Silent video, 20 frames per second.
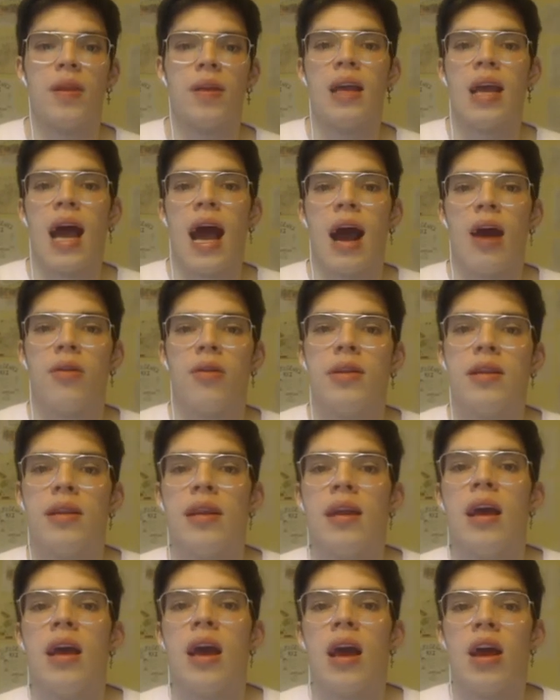How did
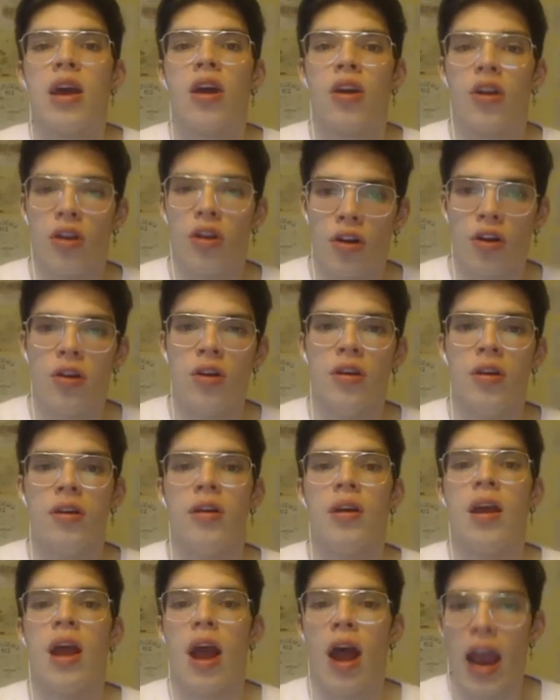her
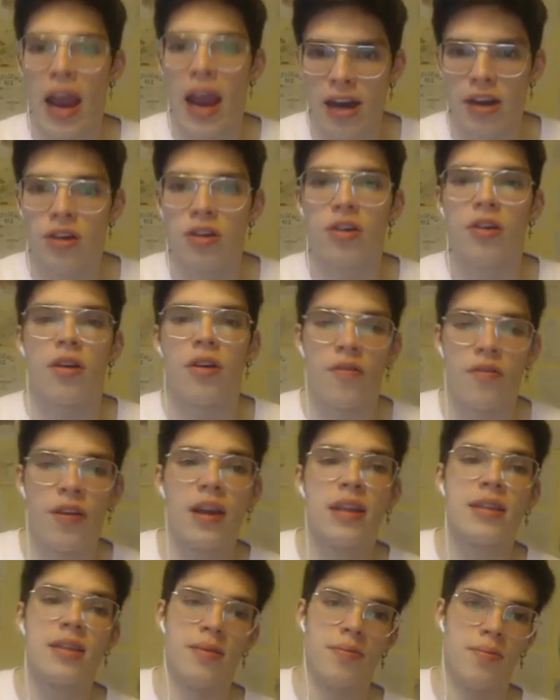anger affect
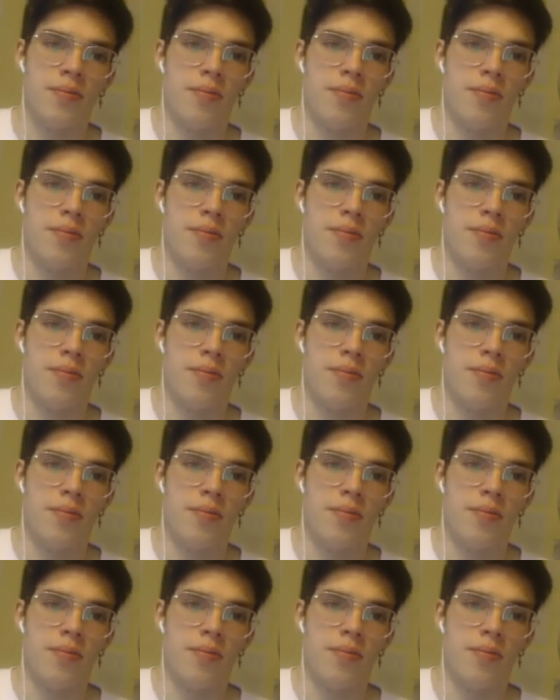him?